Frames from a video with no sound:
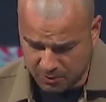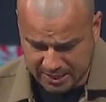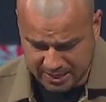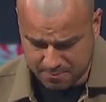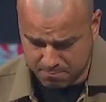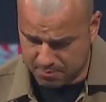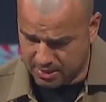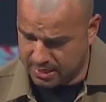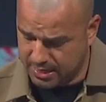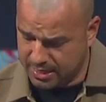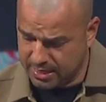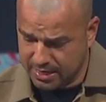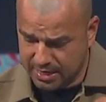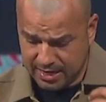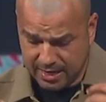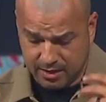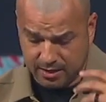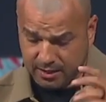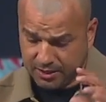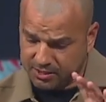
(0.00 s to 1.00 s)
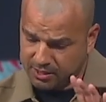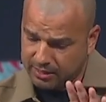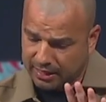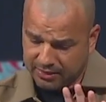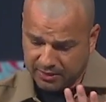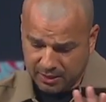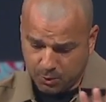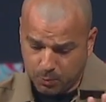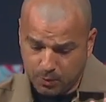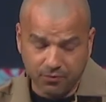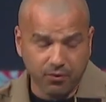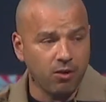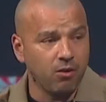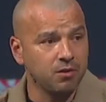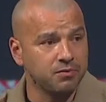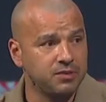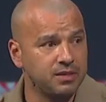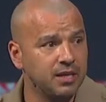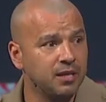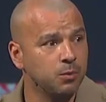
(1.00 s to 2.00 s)
in me. And listen, I think we've all
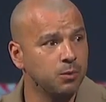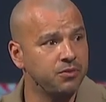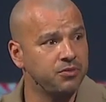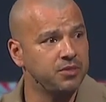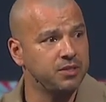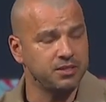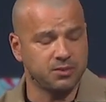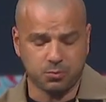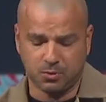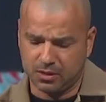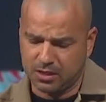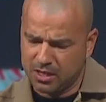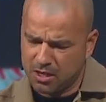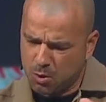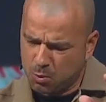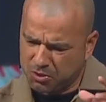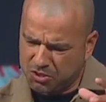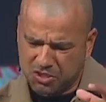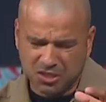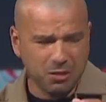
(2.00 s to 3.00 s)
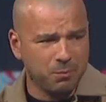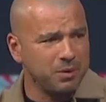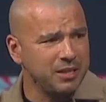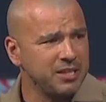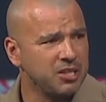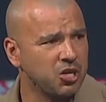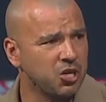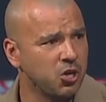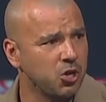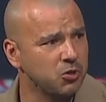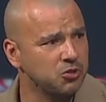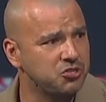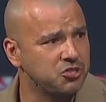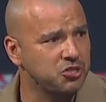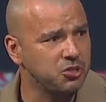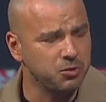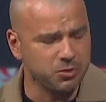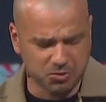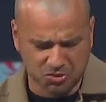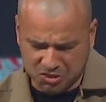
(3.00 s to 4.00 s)
dealt with this. When somebody hurts
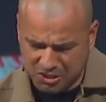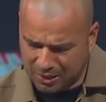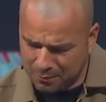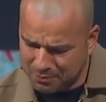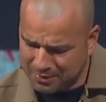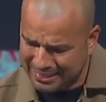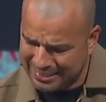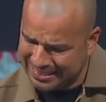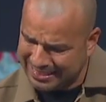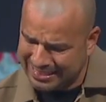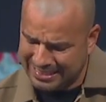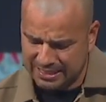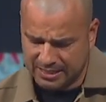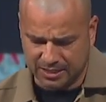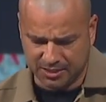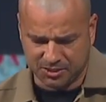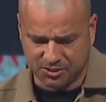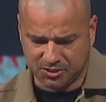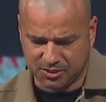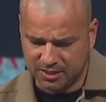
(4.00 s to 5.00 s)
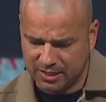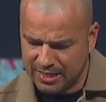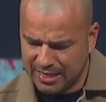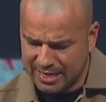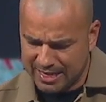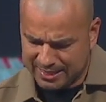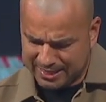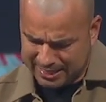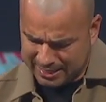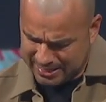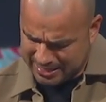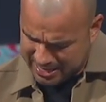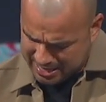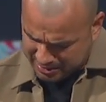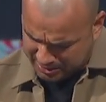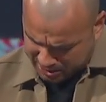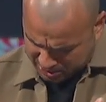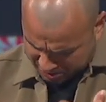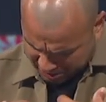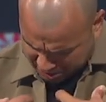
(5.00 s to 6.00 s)
you, there's something in us
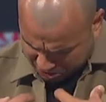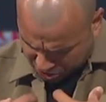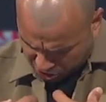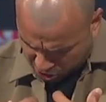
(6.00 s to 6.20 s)
that this